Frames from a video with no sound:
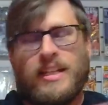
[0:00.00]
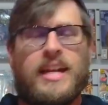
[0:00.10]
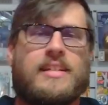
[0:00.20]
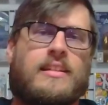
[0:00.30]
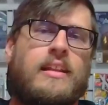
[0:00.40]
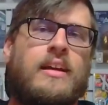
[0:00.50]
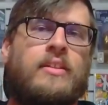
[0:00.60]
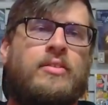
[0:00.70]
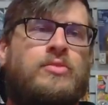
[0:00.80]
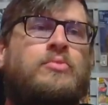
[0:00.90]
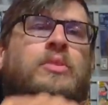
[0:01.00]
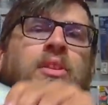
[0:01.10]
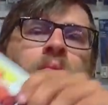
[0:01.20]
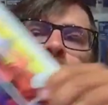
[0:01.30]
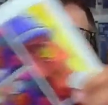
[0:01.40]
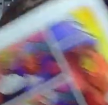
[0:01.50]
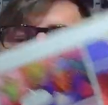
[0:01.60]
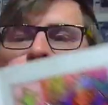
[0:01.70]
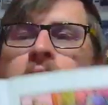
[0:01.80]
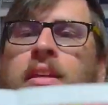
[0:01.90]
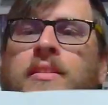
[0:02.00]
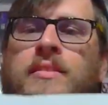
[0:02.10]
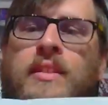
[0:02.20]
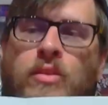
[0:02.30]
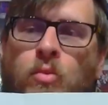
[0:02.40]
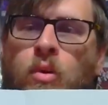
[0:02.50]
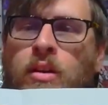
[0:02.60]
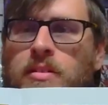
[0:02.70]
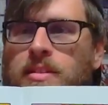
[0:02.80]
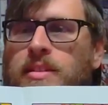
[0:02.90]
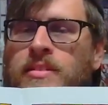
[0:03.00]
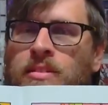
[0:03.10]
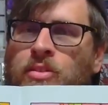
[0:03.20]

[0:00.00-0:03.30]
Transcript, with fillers: it has a lot of those really wonderful things that you want to see as a